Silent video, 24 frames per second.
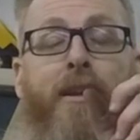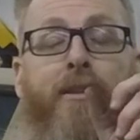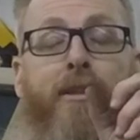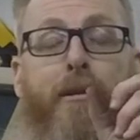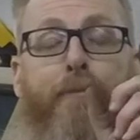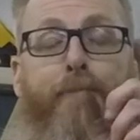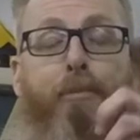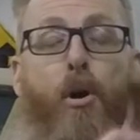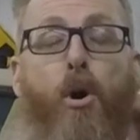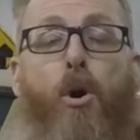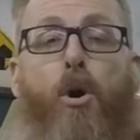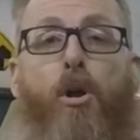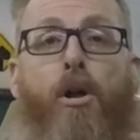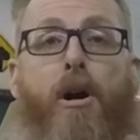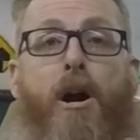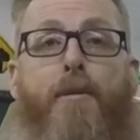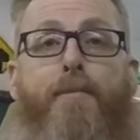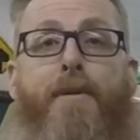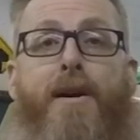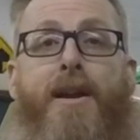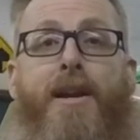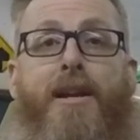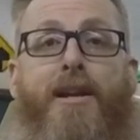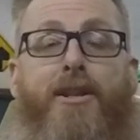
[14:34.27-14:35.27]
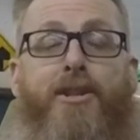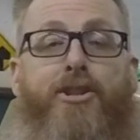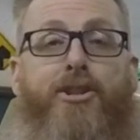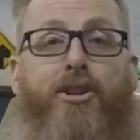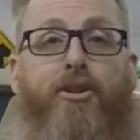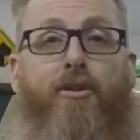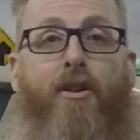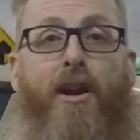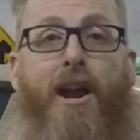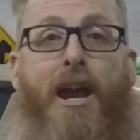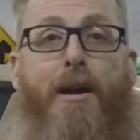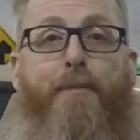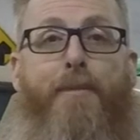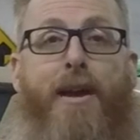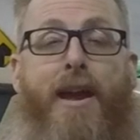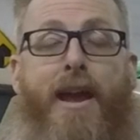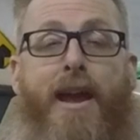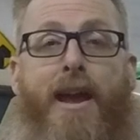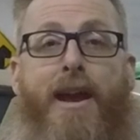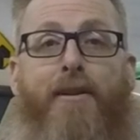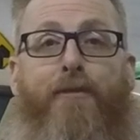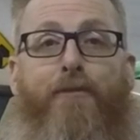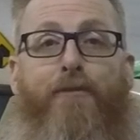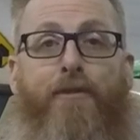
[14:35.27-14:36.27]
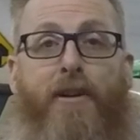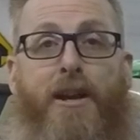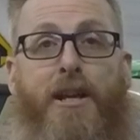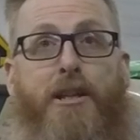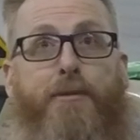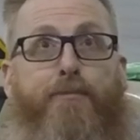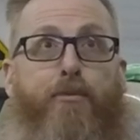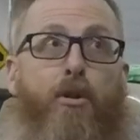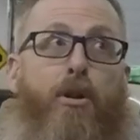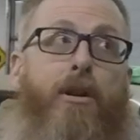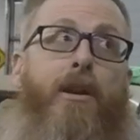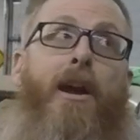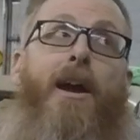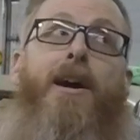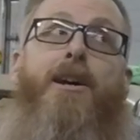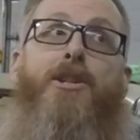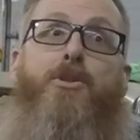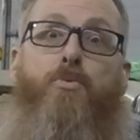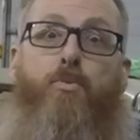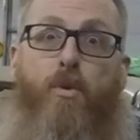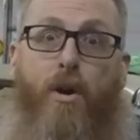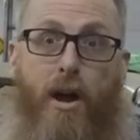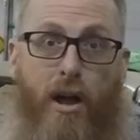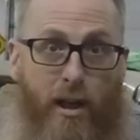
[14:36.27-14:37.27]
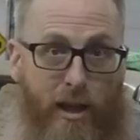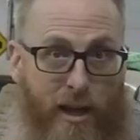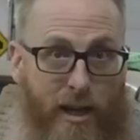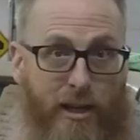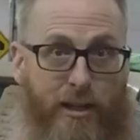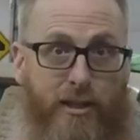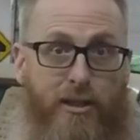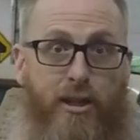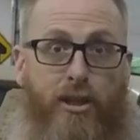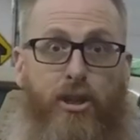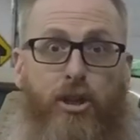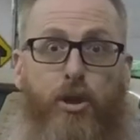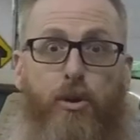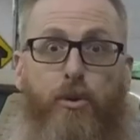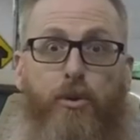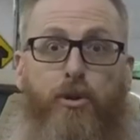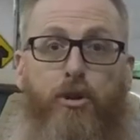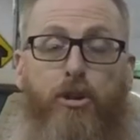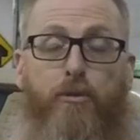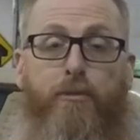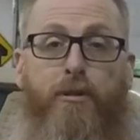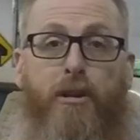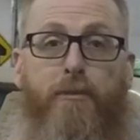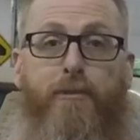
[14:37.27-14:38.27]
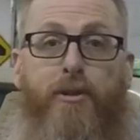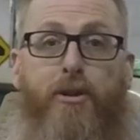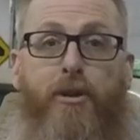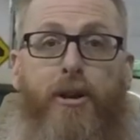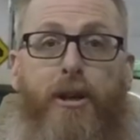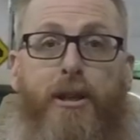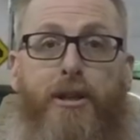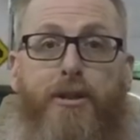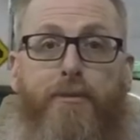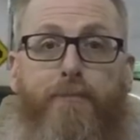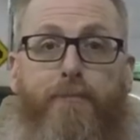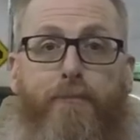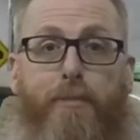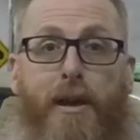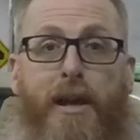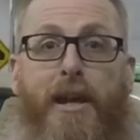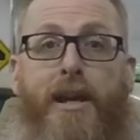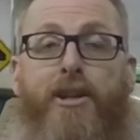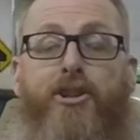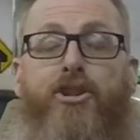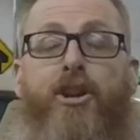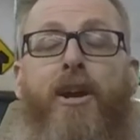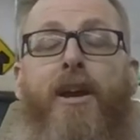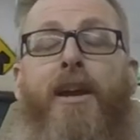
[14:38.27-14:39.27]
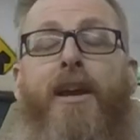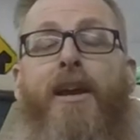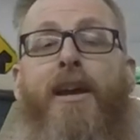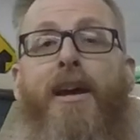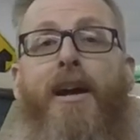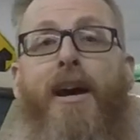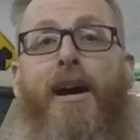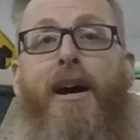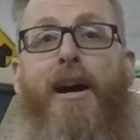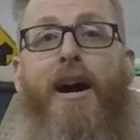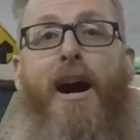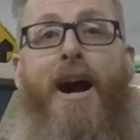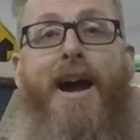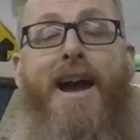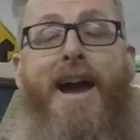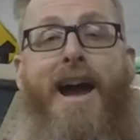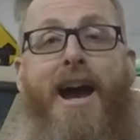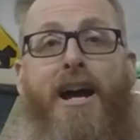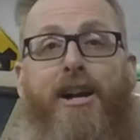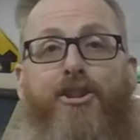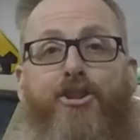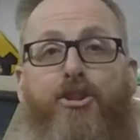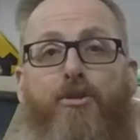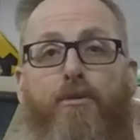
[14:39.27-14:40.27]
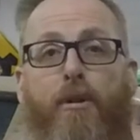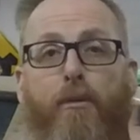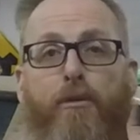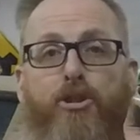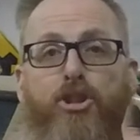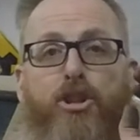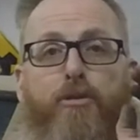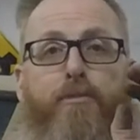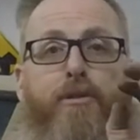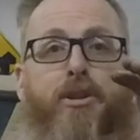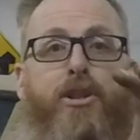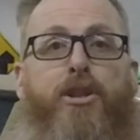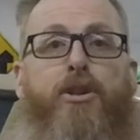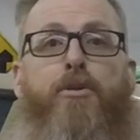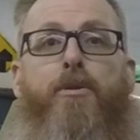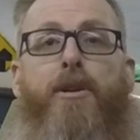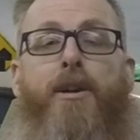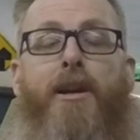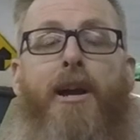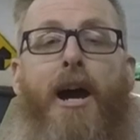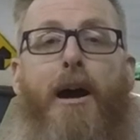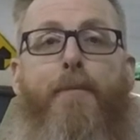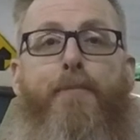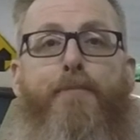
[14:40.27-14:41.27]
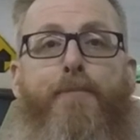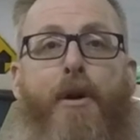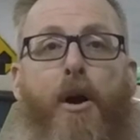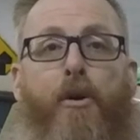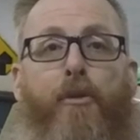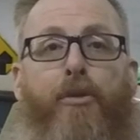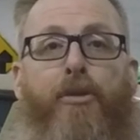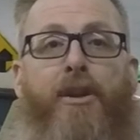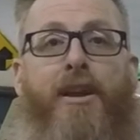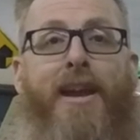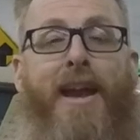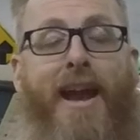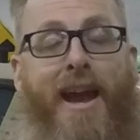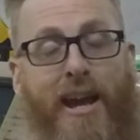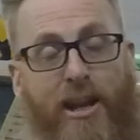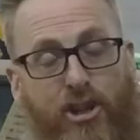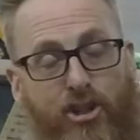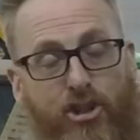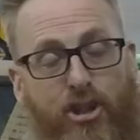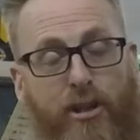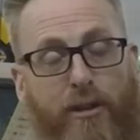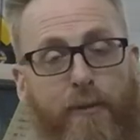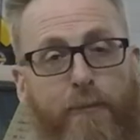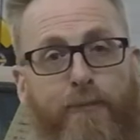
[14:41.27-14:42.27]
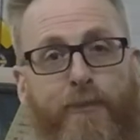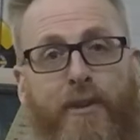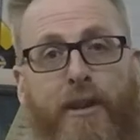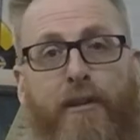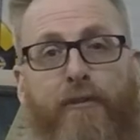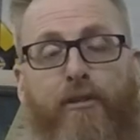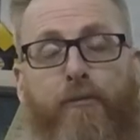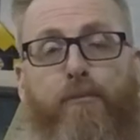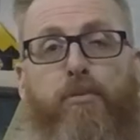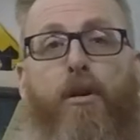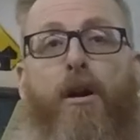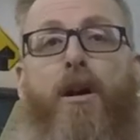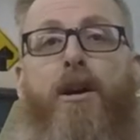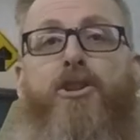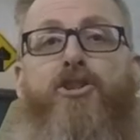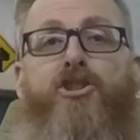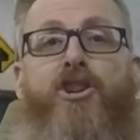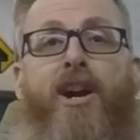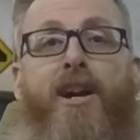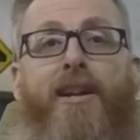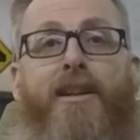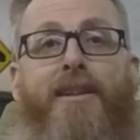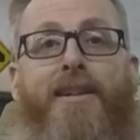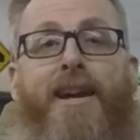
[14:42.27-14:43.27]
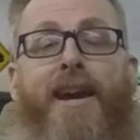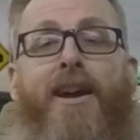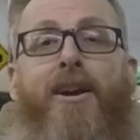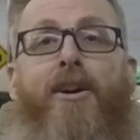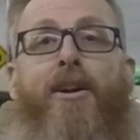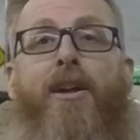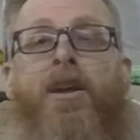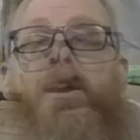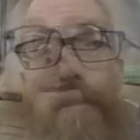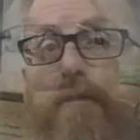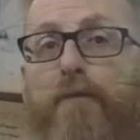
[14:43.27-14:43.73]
The poll on my Instagram and Facebook, as well as the YouTube community page, I asked you what we should be doing about the engine for Project Dale.